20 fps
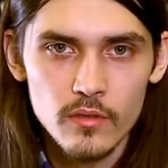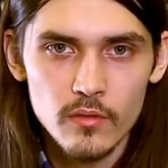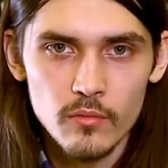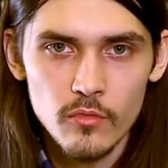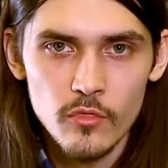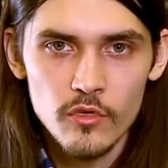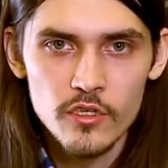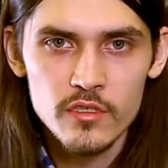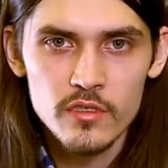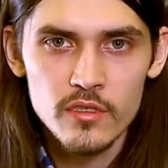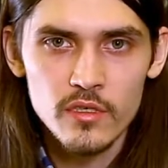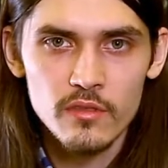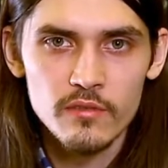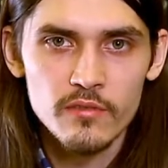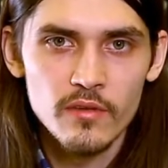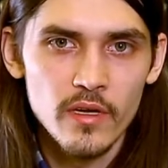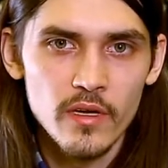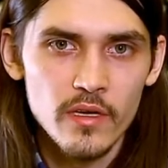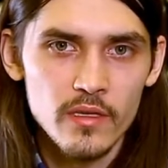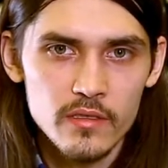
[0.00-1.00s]
Most
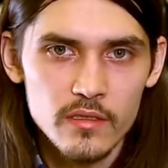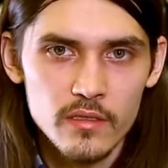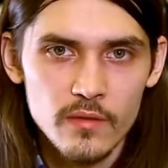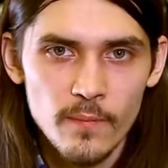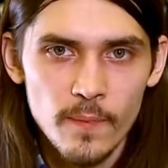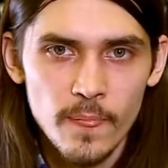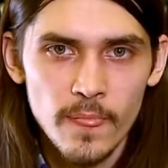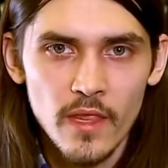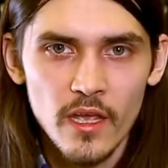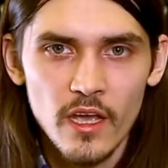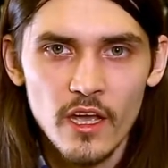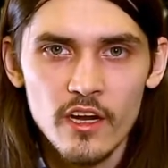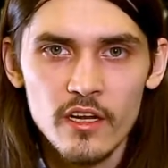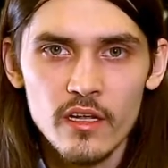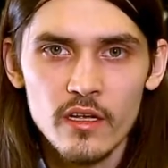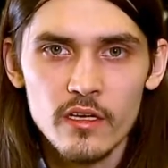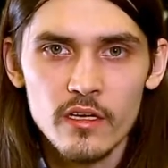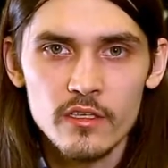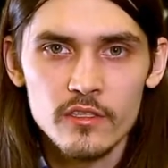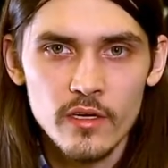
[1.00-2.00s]
sulfides are
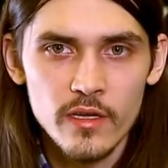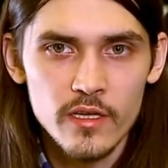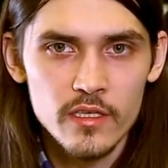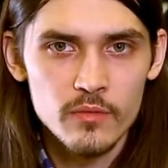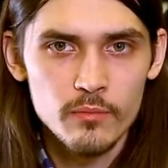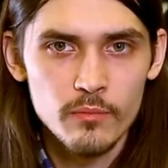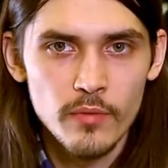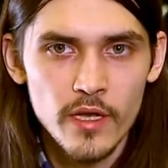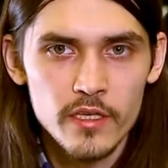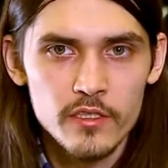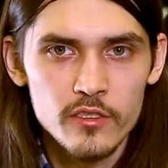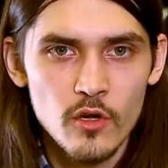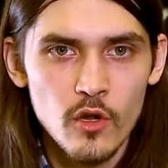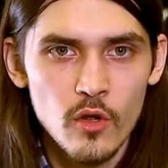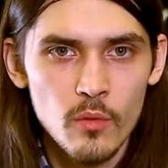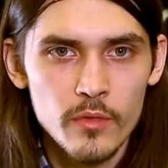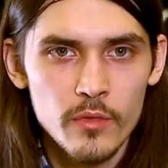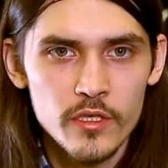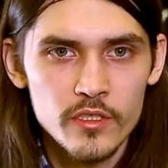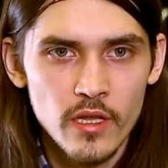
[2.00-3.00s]
characterized by
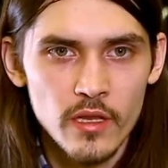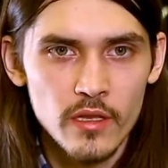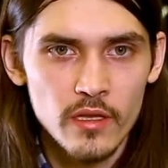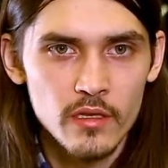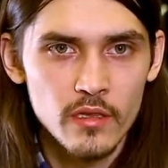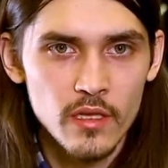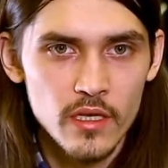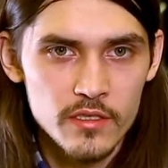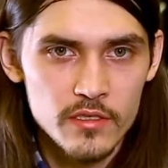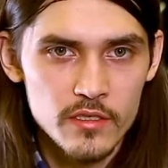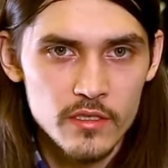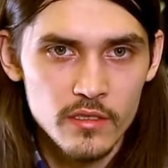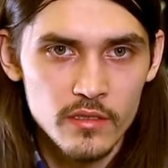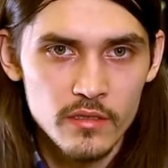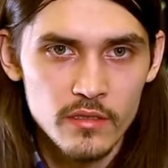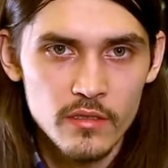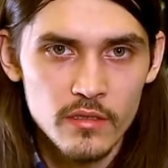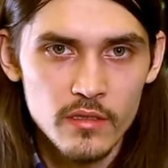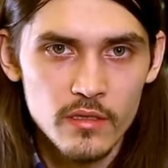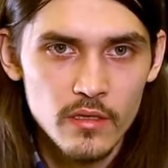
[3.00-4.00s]
strong metallic cluster,
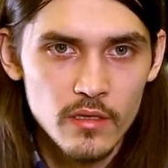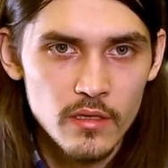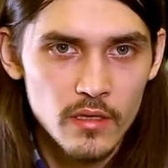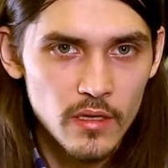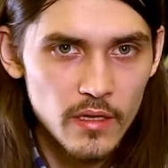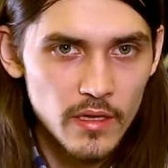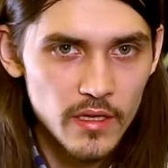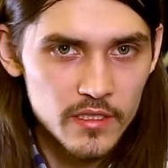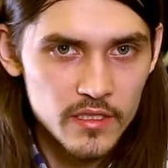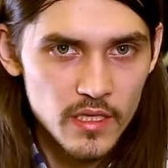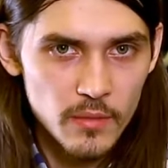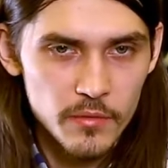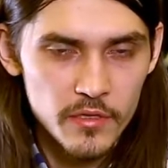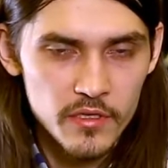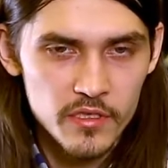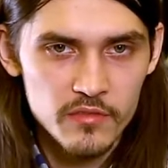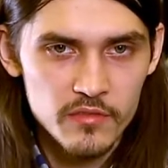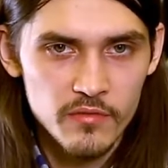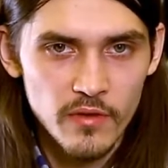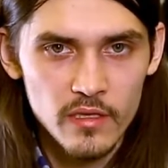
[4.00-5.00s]

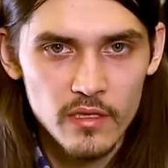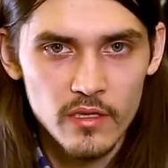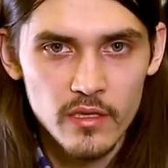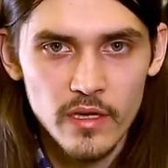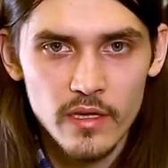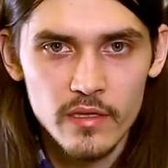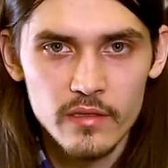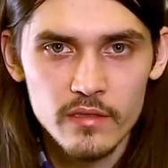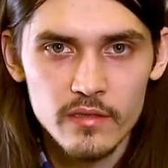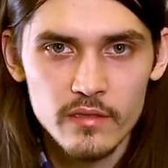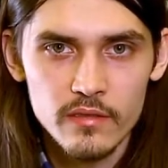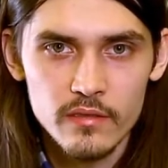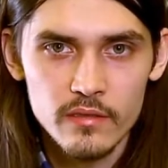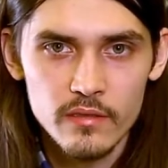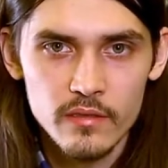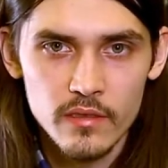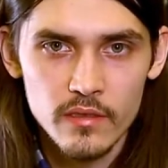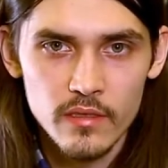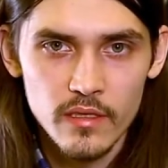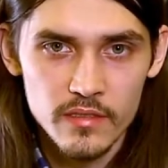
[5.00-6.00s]
excepting sphalerite
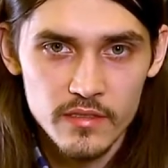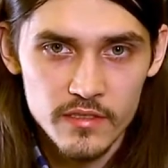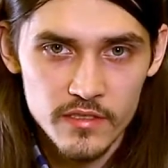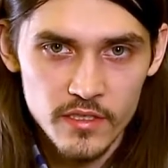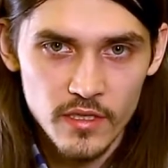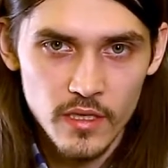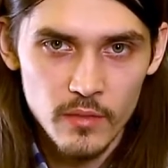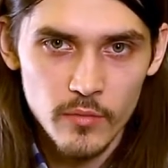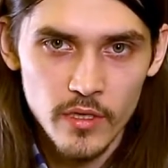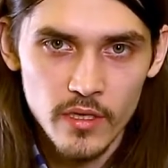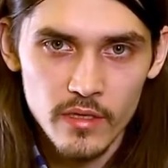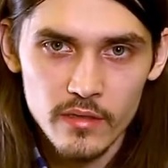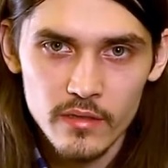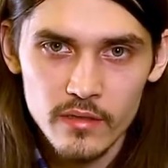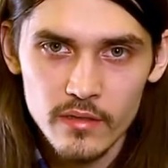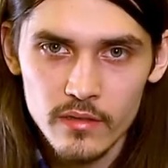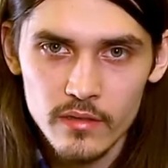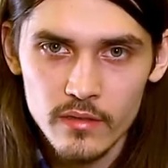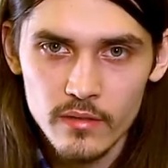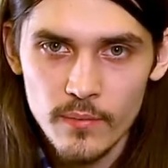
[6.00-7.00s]
and cinnabar.
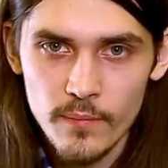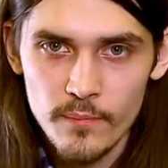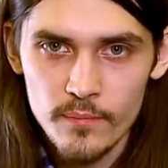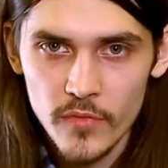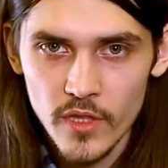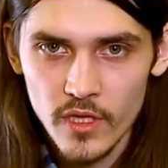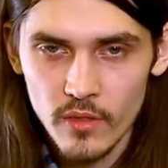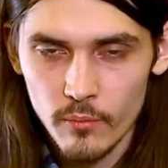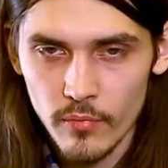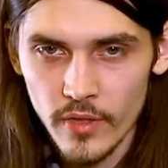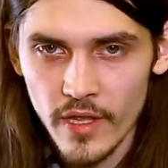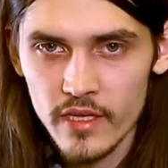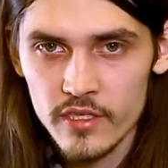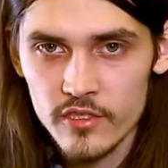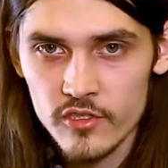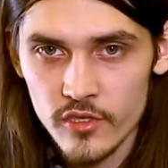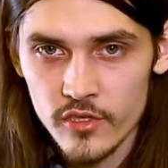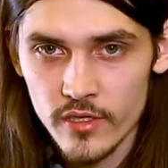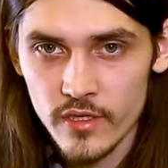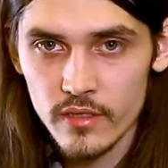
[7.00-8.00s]
Black
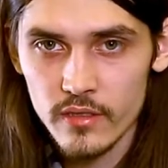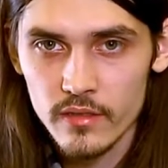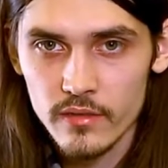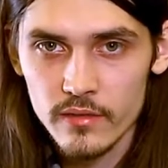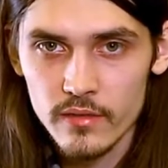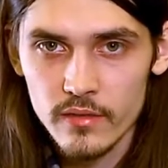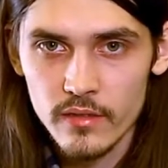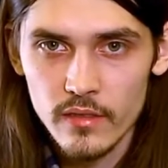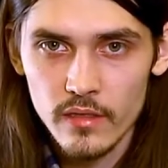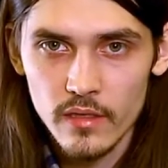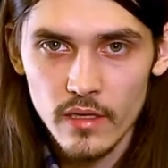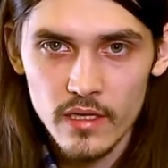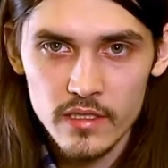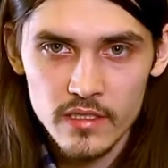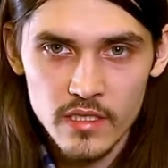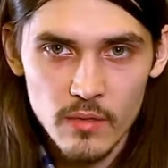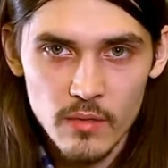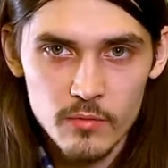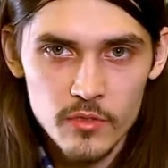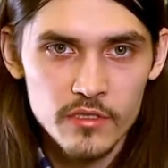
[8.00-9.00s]
streak,
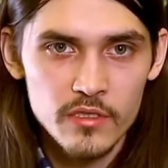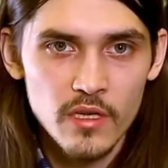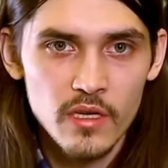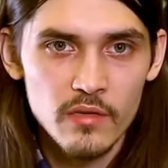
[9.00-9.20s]
exceptions